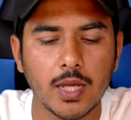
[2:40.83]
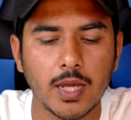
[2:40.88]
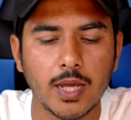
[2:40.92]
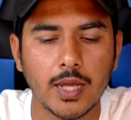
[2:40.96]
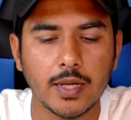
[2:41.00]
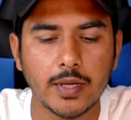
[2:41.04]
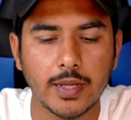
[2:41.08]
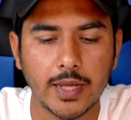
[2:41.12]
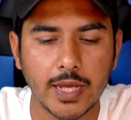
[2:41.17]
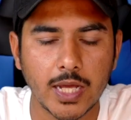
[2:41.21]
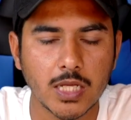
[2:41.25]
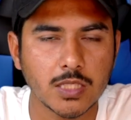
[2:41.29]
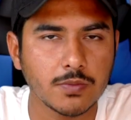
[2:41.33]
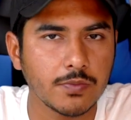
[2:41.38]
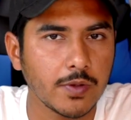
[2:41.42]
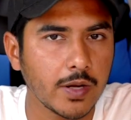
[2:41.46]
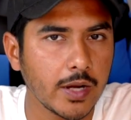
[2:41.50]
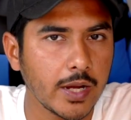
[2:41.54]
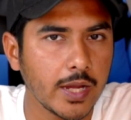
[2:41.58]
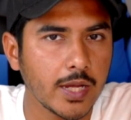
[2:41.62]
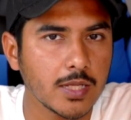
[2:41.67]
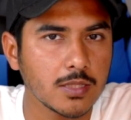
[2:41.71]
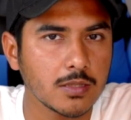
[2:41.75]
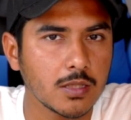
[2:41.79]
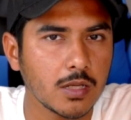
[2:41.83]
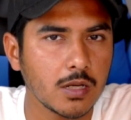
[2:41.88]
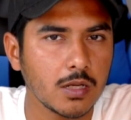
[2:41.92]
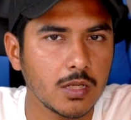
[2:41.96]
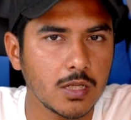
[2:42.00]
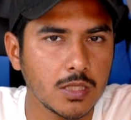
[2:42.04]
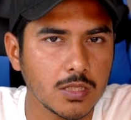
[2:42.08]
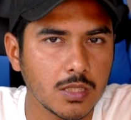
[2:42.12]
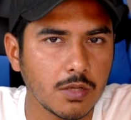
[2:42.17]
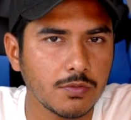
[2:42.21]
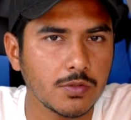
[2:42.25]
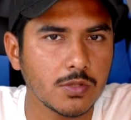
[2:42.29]
And as far as
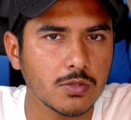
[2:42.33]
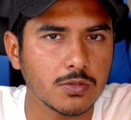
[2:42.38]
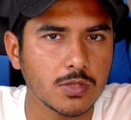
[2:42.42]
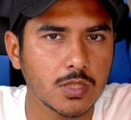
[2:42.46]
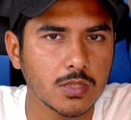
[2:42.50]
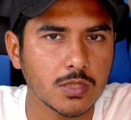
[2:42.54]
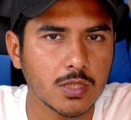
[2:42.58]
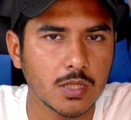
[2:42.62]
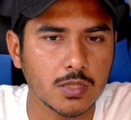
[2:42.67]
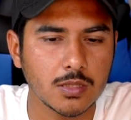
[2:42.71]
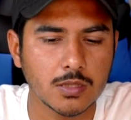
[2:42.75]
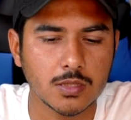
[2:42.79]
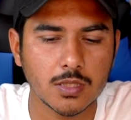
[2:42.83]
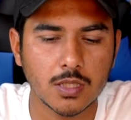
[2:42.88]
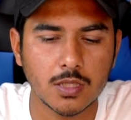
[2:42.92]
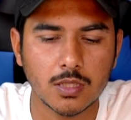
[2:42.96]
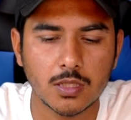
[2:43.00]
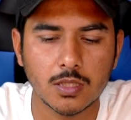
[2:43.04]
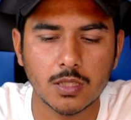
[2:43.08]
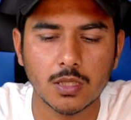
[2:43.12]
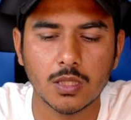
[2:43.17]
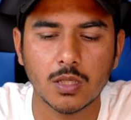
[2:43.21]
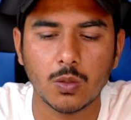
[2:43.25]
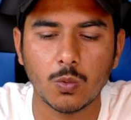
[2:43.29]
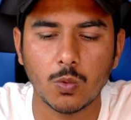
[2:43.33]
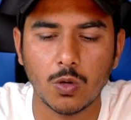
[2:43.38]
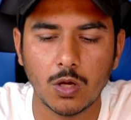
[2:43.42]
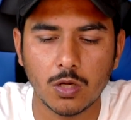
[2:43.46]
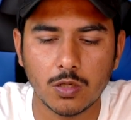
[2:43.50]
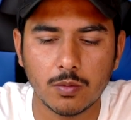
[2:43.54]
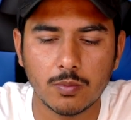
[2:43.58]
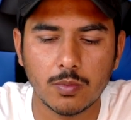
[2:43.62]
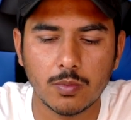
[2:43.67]
their ease of use is concerned, the volume